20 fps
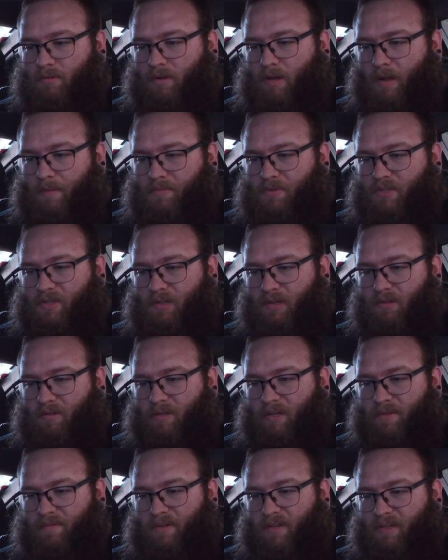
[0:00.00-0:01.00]
I'm just going to
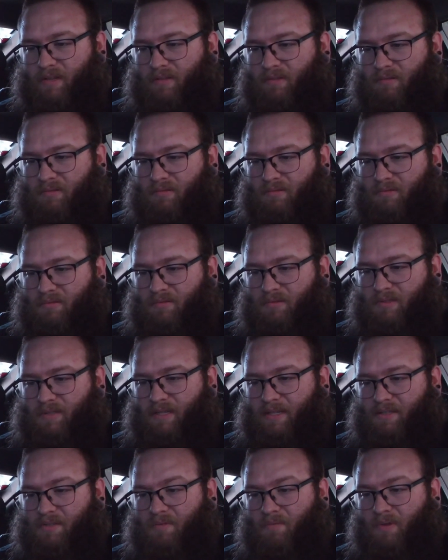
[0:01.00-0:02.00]
leave it
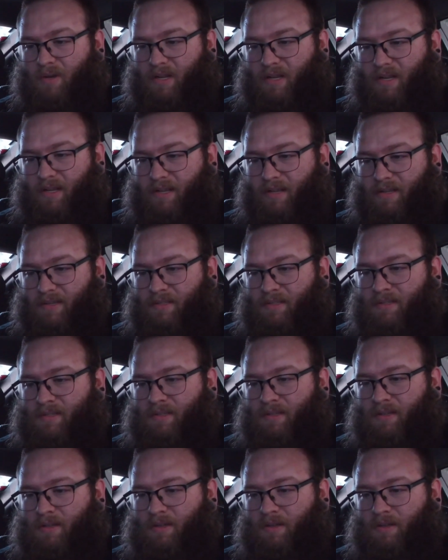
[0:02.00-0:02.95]
set to what it is.